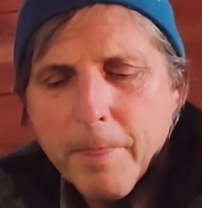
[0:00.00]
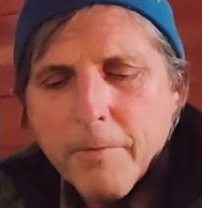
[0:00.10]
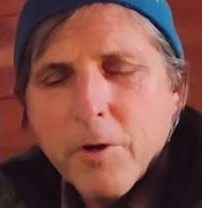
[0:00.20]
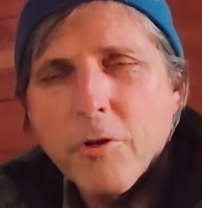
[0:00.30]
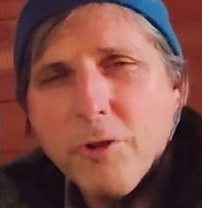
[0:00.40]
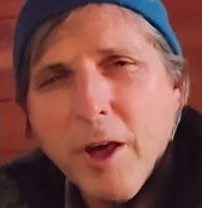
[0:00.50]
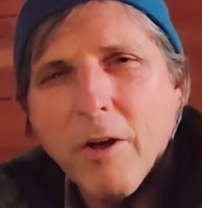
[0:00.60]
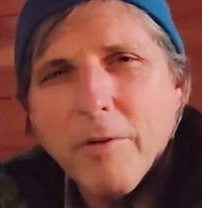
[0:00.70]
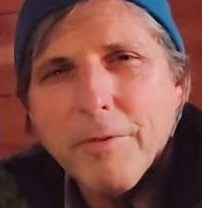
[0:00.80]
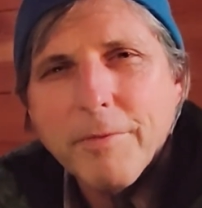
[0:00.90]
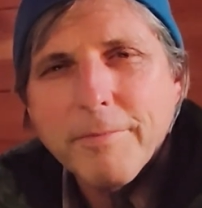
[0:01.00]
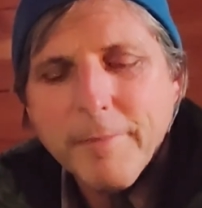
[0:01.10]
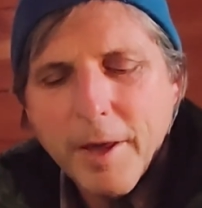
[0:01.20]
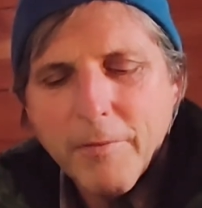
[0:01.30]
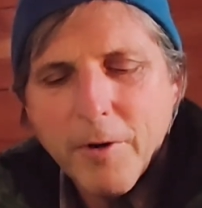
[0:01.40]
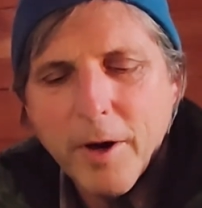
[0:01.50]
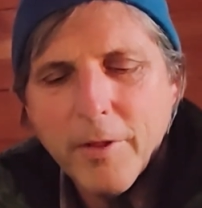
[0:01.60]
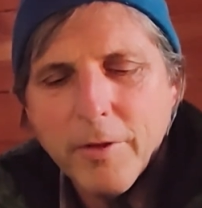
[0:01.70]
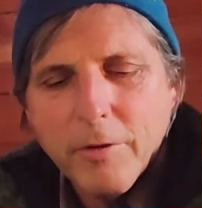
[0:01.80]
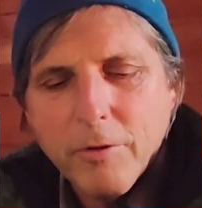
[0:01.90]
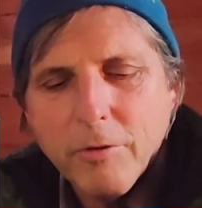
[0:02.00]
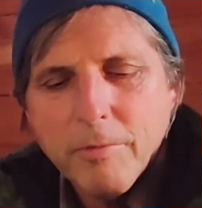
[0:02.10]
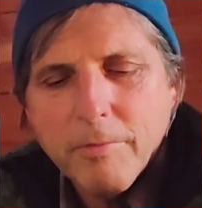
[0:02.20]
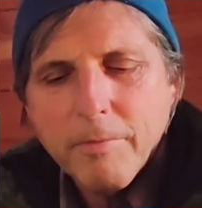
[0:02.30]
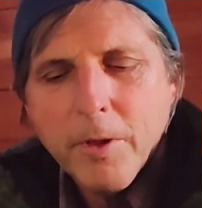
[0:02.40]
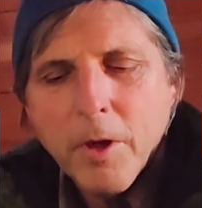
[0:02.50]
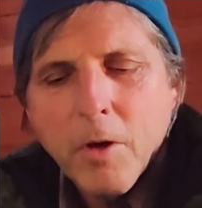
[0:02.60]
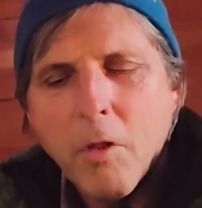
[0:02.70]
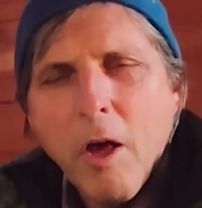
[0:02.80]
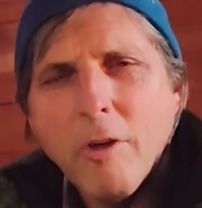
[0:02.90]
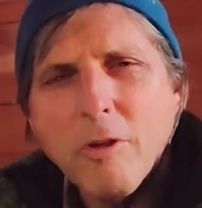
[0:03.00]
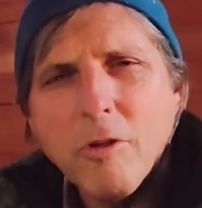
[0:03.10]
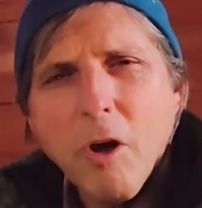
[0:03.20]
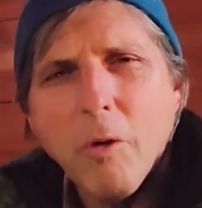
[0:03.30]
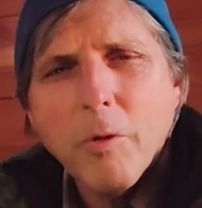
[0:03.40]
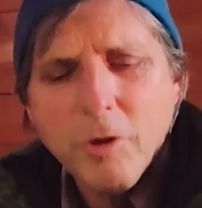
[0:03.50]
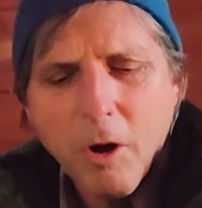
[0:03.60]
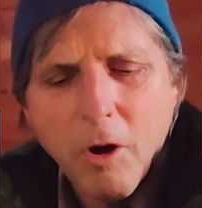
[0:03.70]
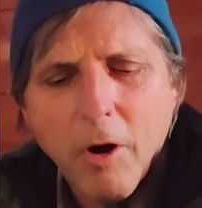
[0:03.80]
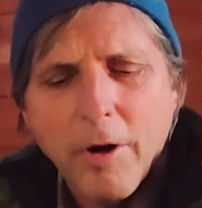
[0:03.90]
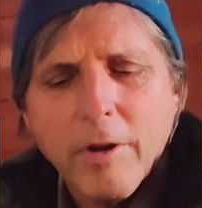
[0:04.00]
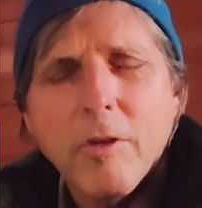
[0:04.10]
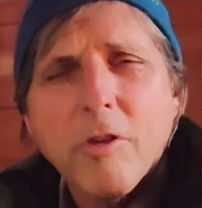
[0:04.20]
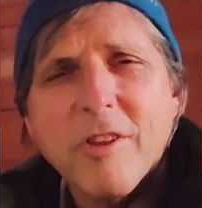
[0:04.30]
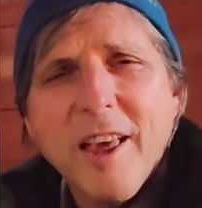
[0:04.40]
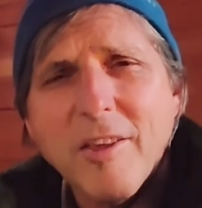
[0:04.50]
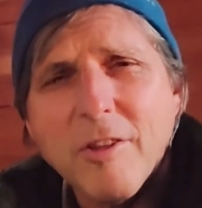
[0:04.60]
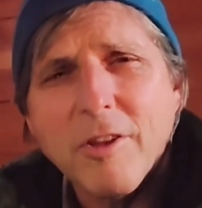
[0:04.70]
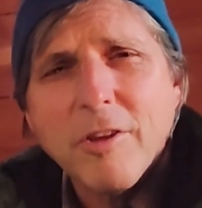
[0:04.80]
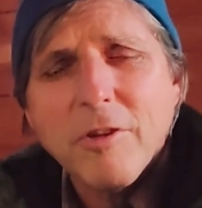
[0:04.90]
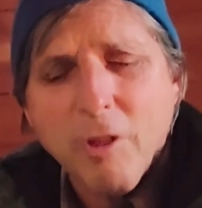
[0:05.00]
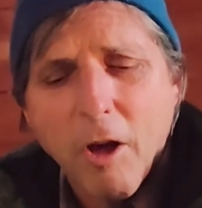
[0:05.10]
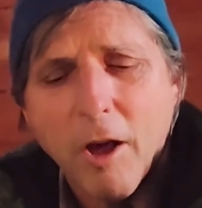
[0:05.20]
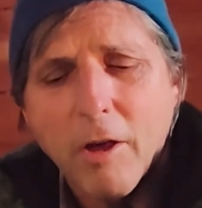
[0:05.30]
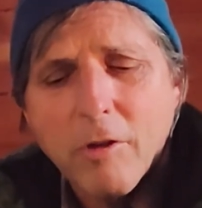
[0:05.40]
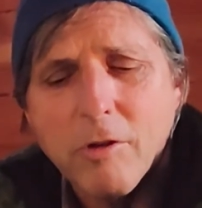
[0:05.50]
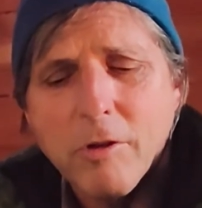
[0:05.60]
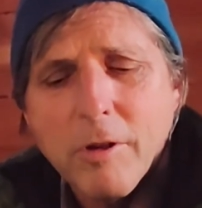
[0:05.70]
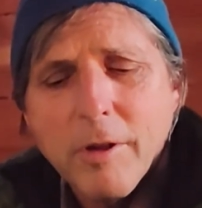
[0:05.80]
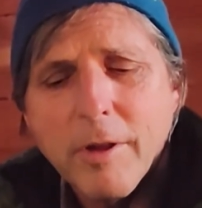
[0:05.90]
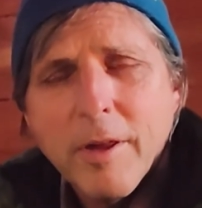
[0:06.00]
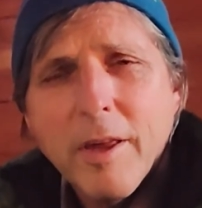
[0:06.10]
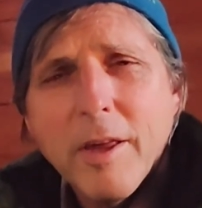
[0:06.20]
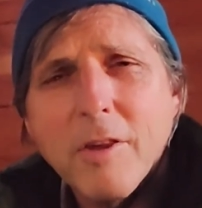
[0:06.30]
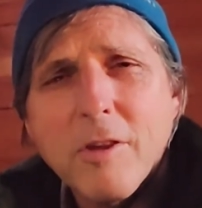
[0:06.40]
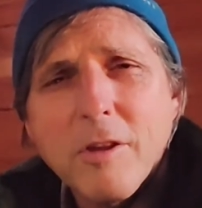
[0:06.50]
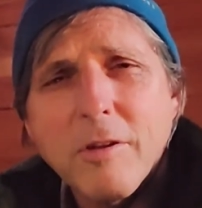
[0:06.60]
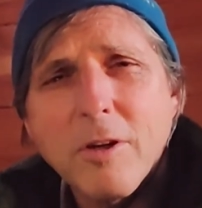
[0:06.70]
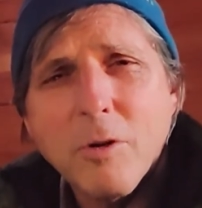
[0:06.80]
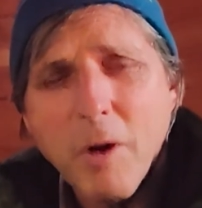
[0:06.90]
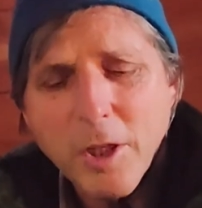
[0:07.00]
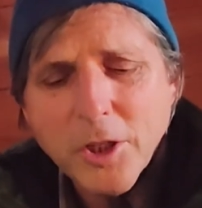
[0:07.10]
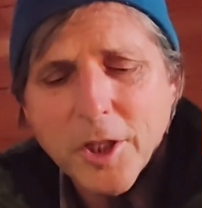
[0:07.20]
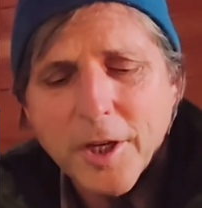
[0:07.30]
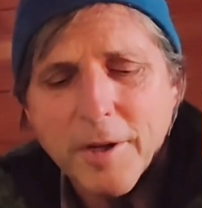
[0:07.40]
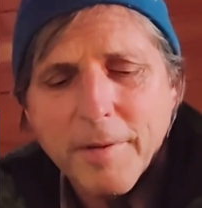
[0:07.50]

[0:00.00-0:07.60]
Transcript: for yourself and for others loss is always hard senseless loss is crushing